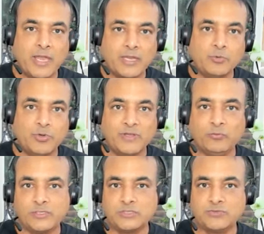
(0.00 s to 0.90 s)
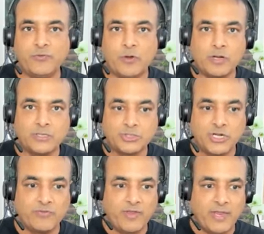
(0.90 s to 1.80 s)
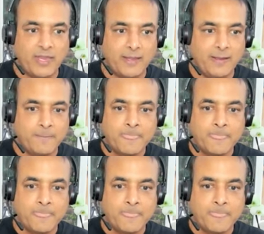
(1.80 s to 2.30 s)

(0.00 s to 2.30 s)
AWS, which is for generative AI.